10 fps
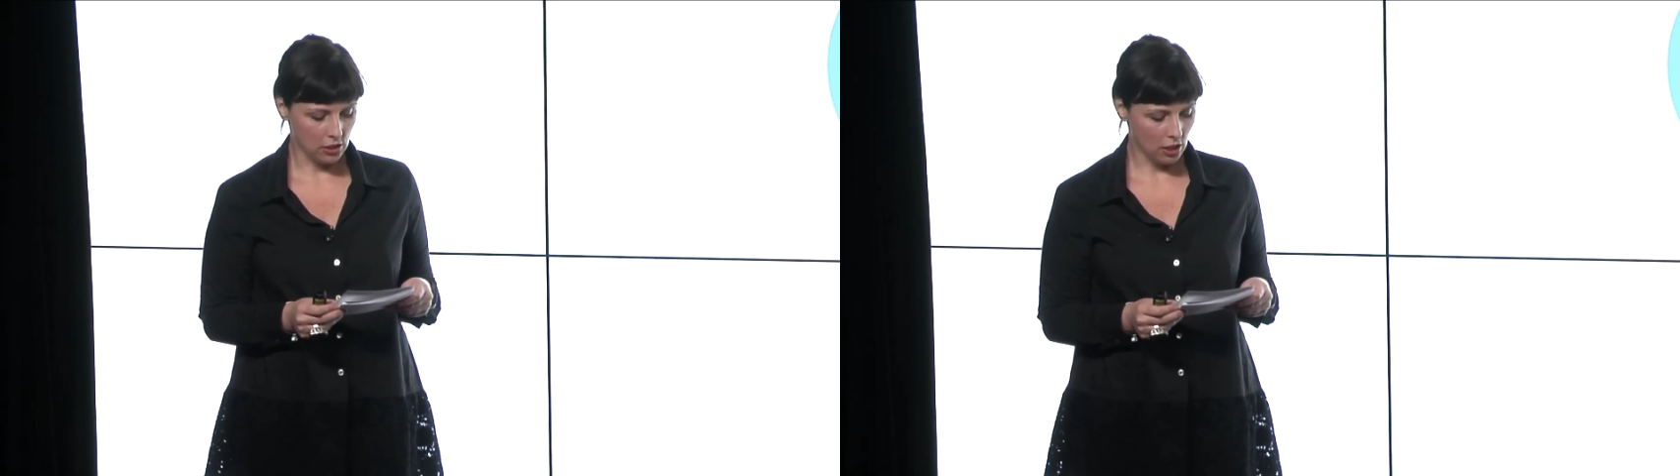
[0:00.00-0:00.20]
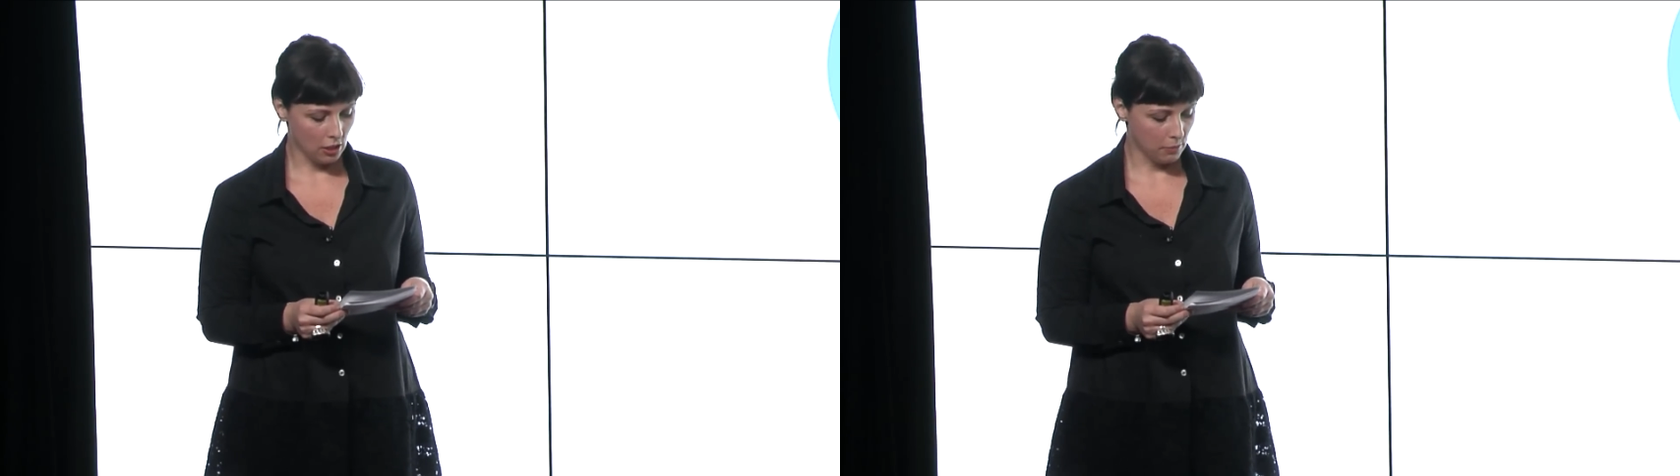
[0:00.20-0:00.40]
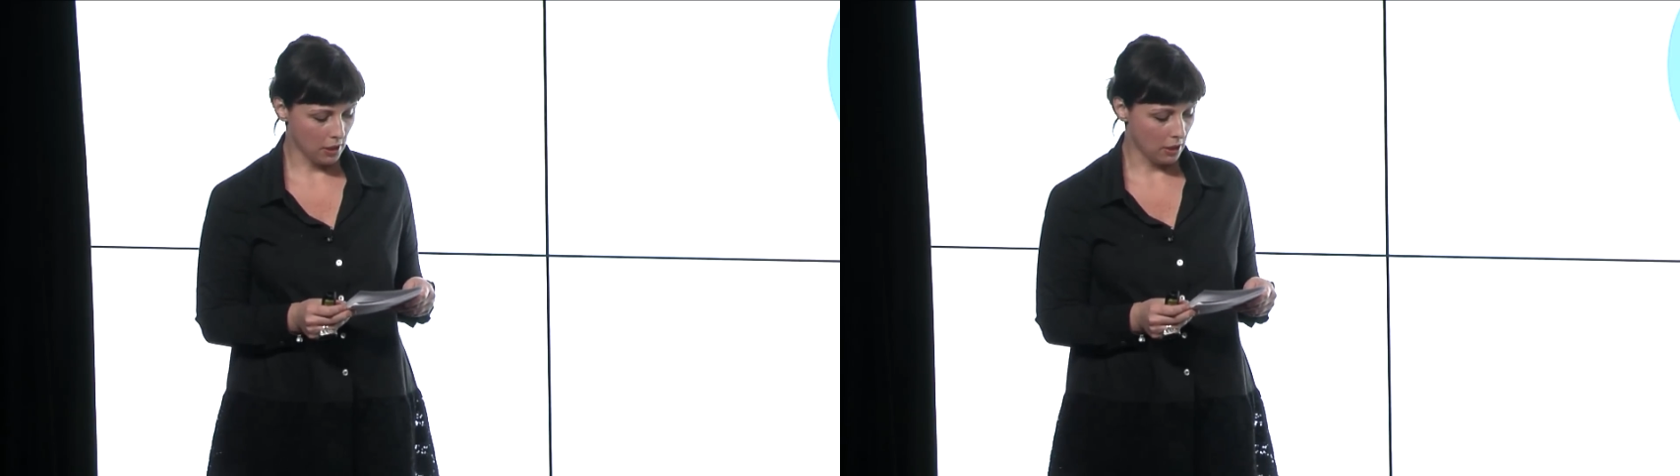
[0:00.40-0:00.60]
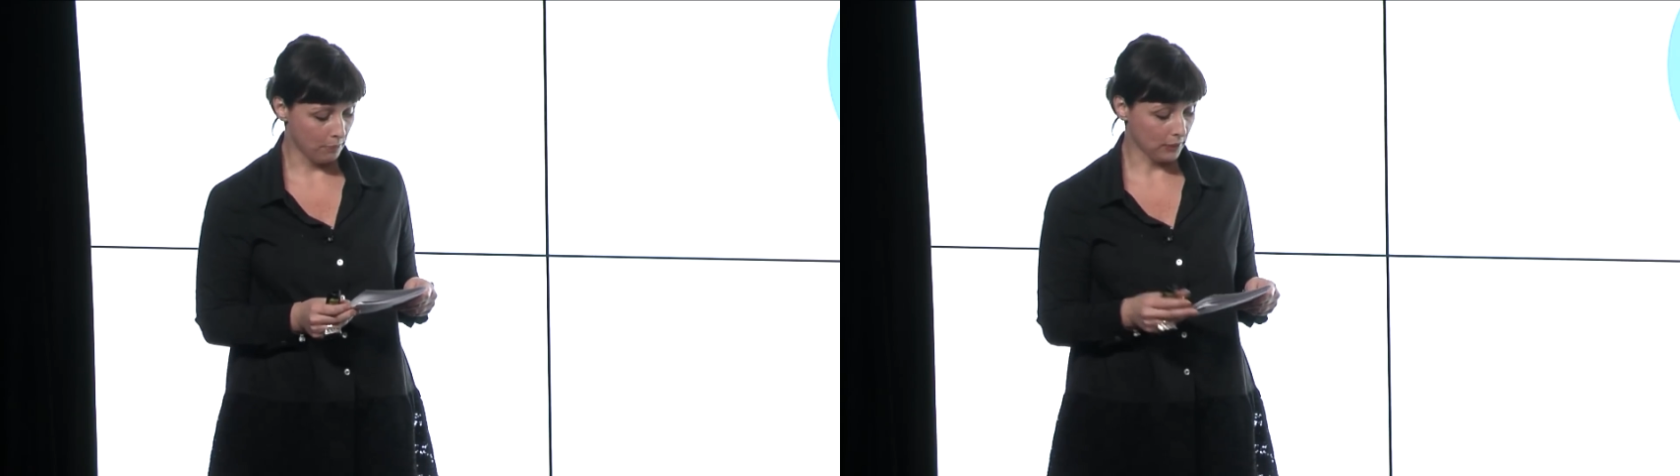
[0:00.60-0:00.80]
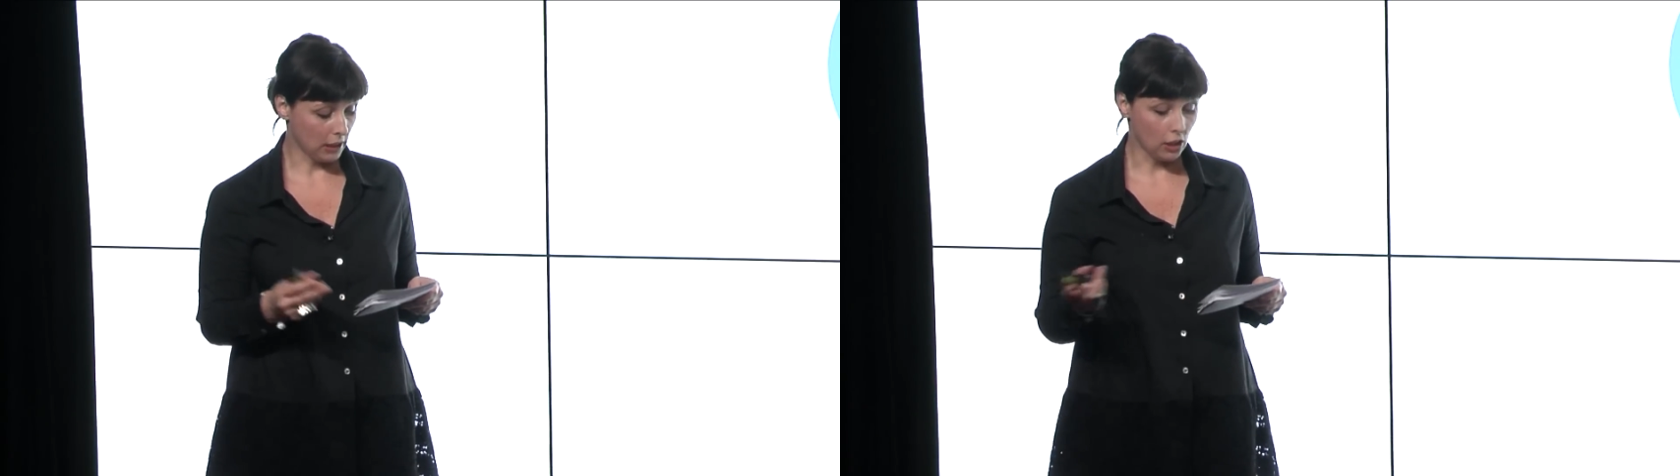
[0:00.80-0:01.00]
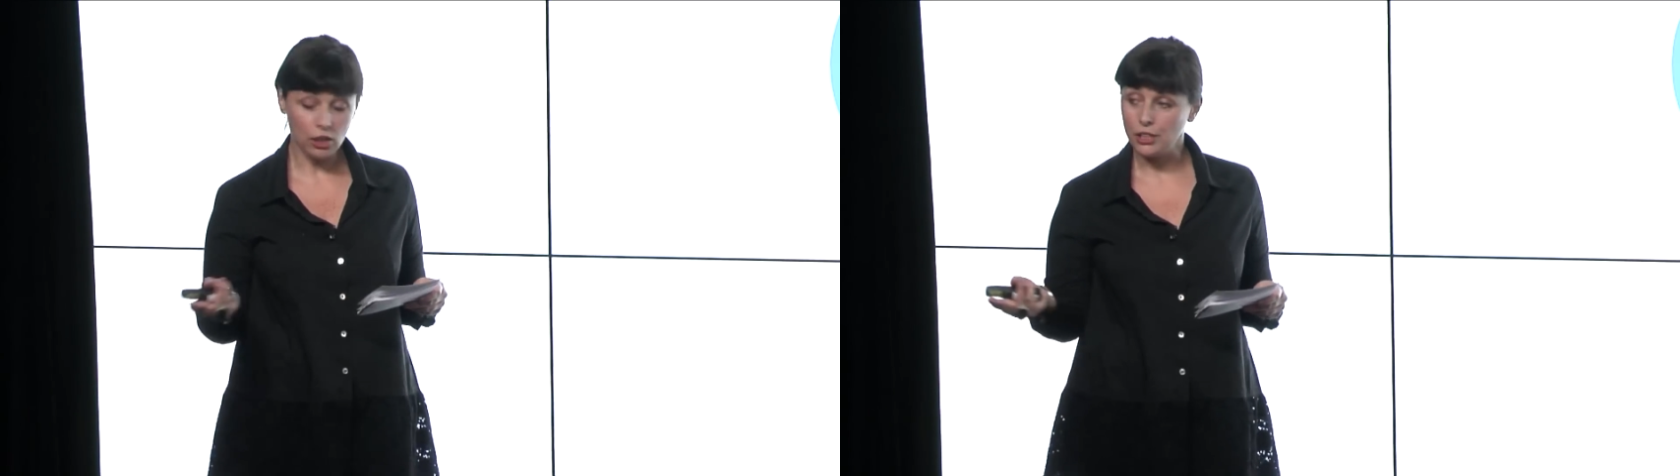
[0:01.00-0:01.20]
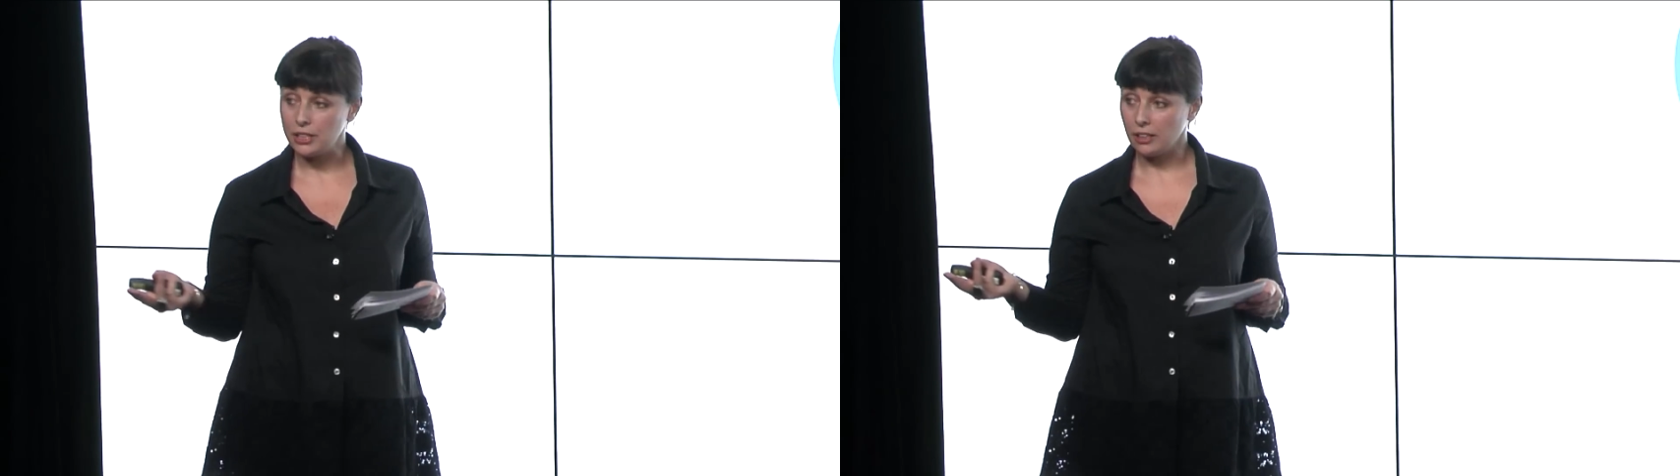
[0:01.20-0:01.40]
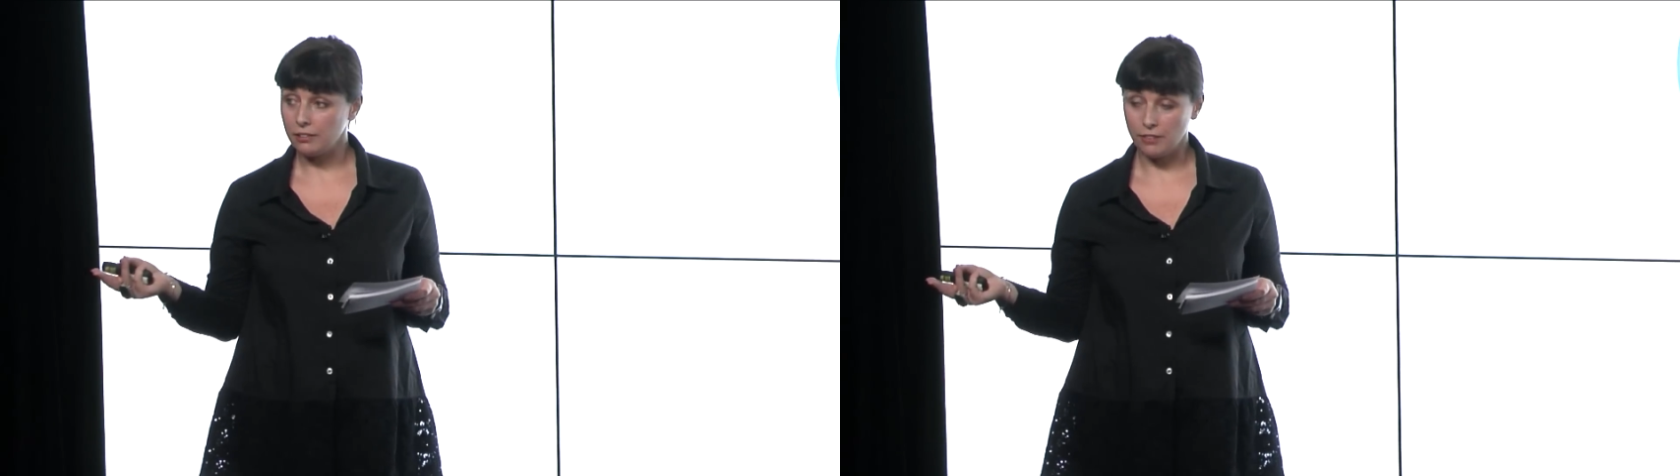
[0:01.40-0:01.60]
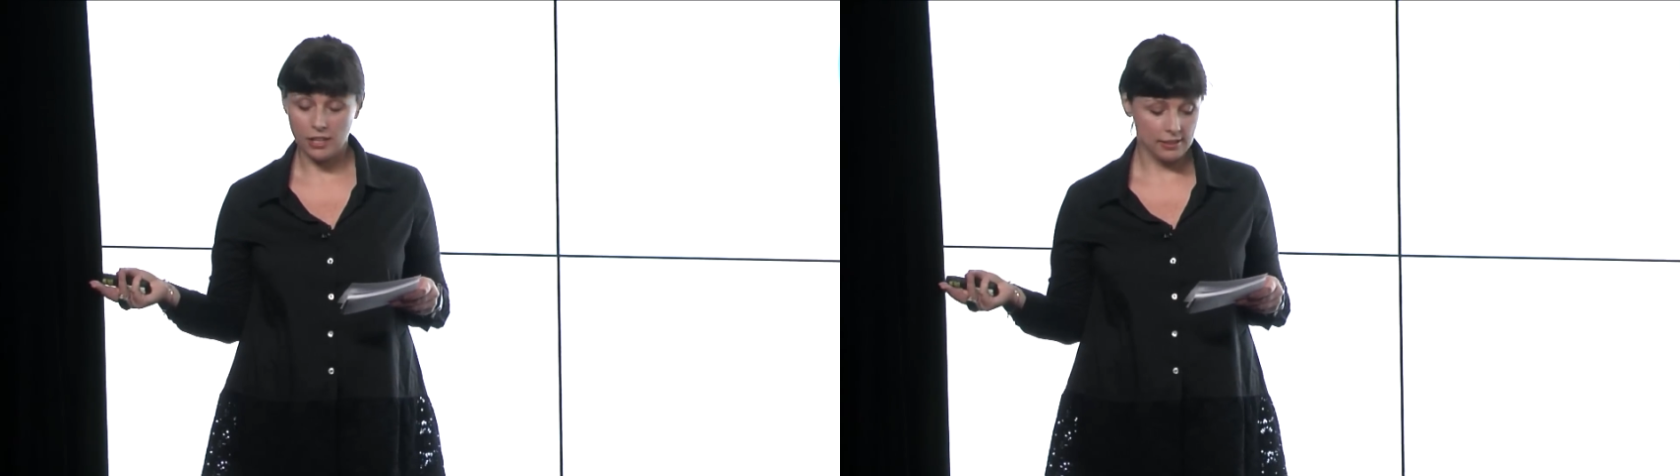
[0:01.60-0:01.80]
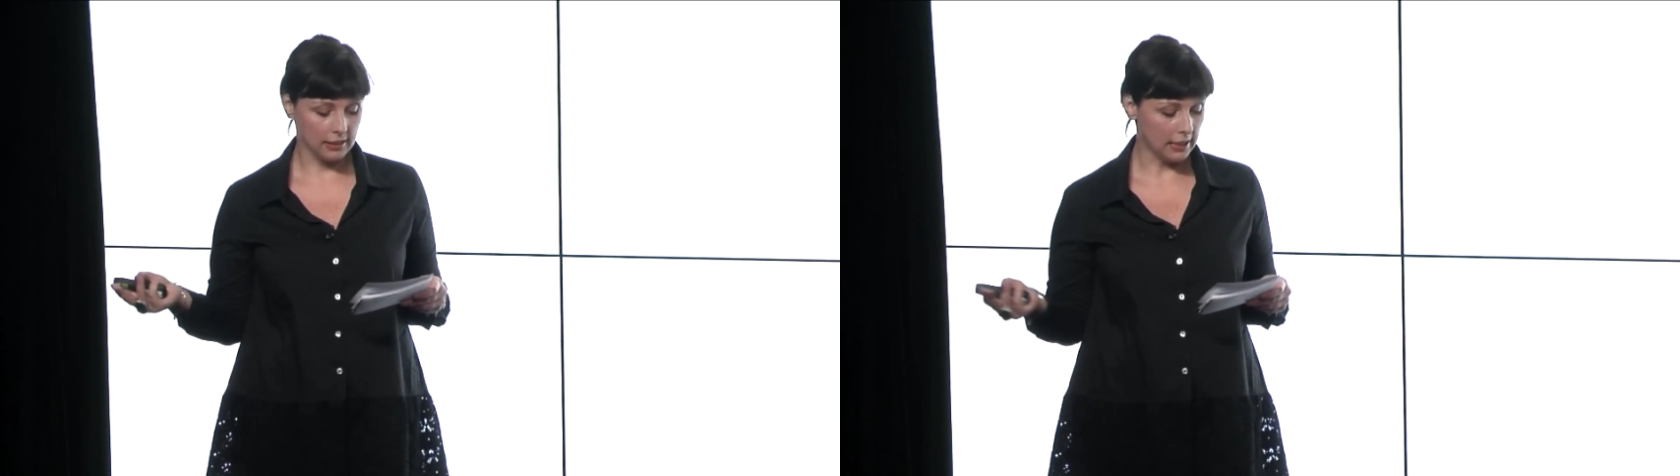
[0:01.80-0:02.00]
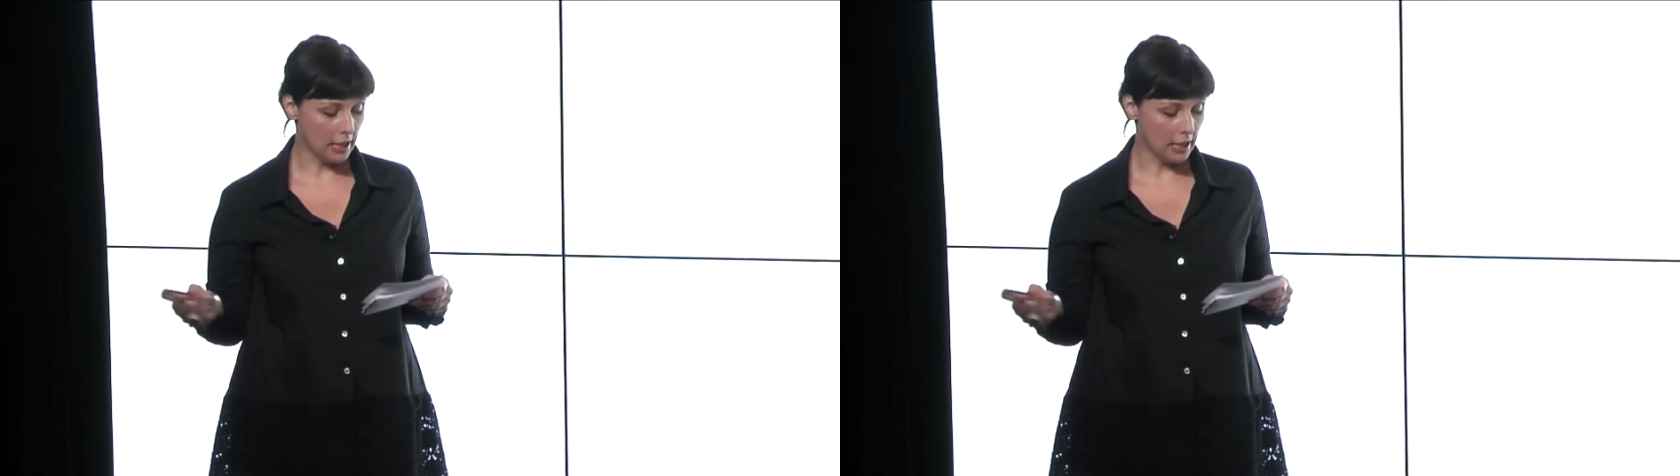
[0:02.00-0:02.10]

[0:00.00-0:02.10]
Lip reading: including advising